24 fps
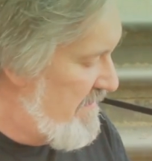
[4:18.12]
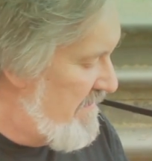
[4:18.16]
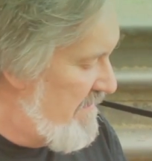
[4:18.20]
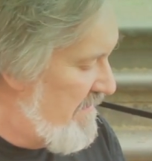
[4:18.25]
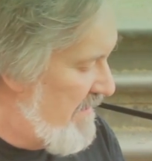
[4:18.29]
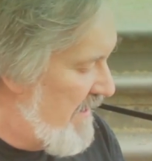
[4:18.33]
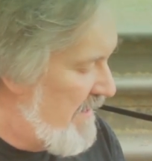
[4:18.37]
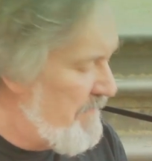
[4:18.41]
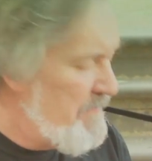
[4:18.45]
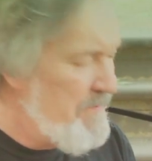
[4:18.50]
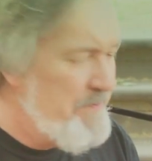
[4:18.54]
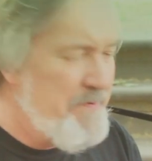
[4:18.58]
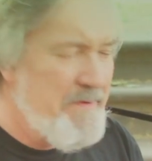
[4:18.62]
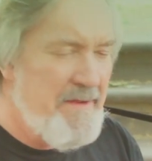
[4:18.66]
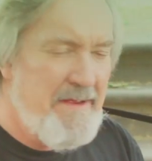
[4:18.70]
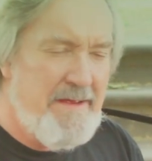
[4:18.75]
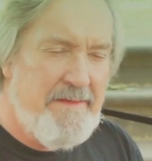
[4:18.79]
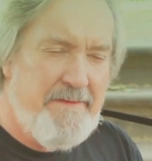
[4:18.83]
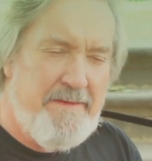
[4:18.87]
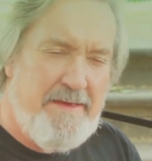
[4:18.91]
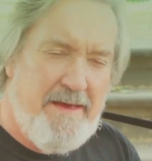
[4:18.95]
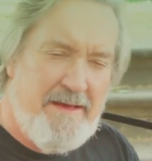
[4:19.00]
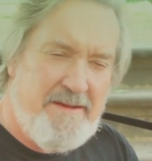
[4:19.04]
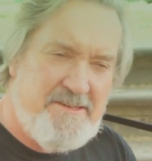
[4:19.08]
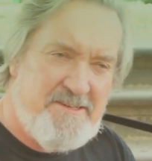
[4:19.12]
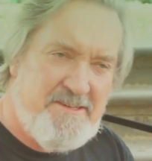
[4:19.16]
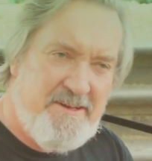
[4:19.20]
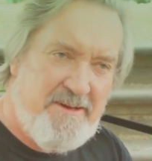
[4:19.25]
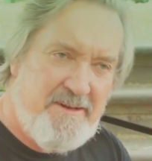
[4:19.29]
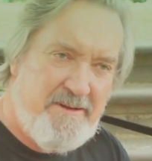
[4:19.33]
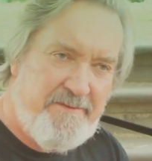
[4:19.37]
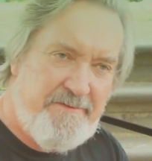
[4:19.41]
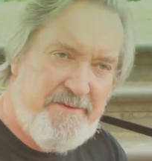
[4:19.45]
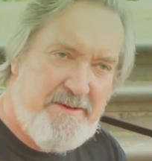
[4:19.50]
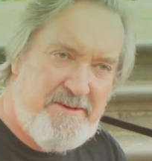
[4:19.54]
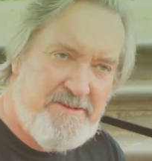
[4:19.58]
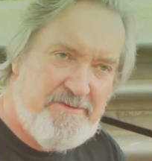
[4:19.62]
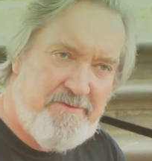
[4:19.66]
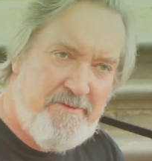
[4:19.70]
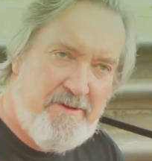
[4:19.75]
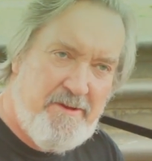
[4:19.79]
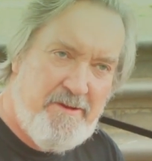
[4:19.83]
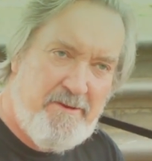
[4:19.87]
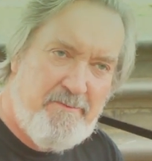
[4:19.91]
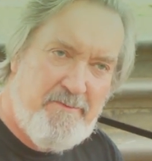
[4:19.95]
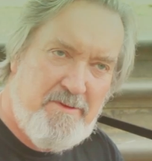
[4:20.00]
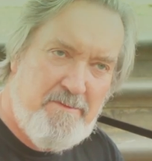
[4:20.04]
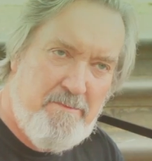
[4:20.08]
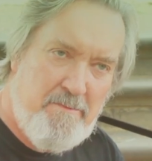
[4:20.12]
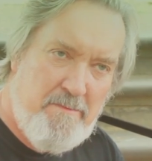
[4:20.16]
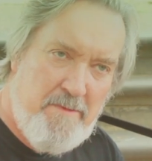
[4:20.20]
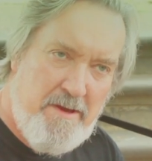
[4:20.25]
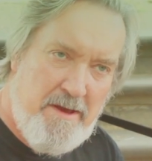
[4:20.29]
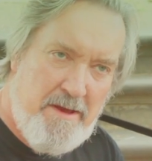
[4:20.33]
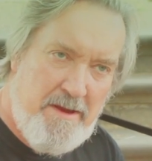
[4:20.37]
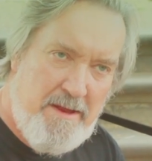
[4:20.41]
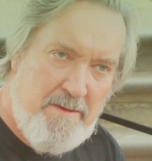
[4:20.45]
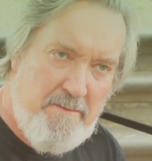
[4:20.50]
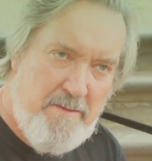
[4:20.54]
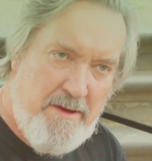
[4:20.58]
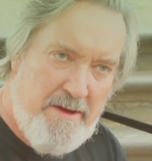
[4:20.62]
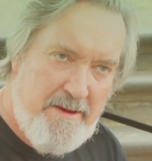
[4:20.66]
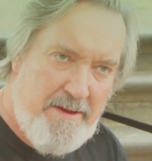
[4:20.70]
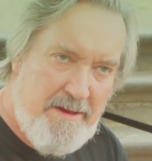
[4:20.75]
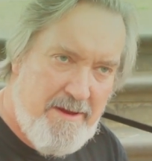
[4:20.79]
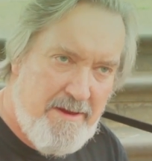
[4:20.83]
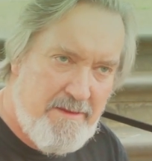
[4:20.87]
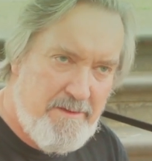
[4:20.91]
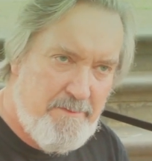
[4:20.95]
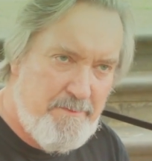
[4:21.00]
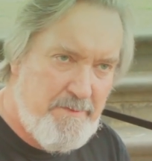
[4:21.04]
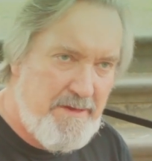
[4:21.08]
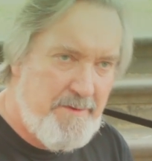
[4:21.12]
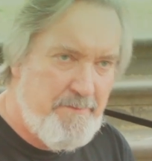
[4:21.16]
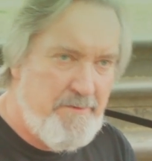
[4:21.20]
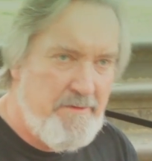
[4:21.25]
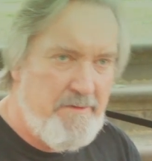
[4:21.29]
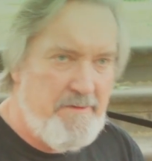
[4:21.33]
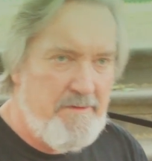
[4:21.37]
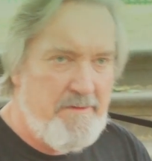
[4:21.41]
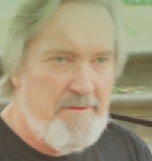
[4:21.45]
I've been playing at the Unsigned Festival along with many, many other people.